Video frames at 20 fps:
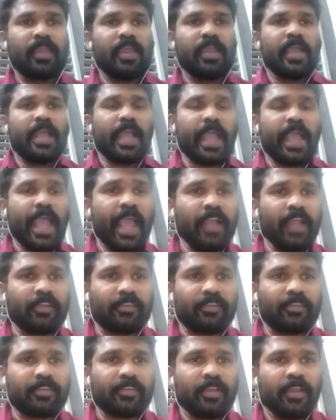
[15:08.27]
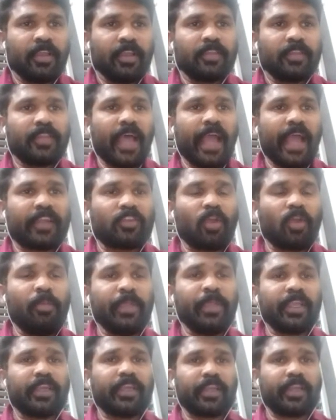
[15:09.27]
and the
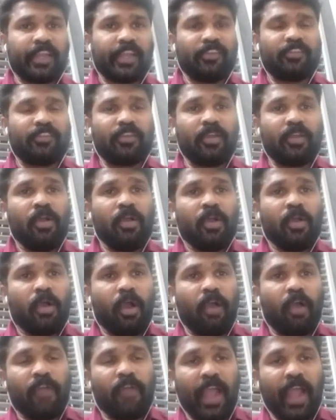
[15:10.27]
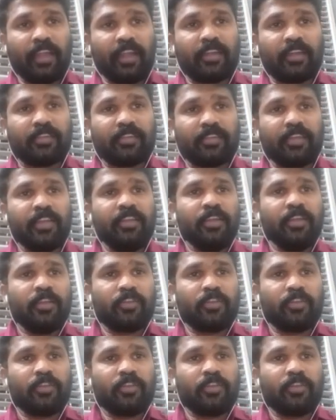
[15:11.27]
atomic ratio of hydrogen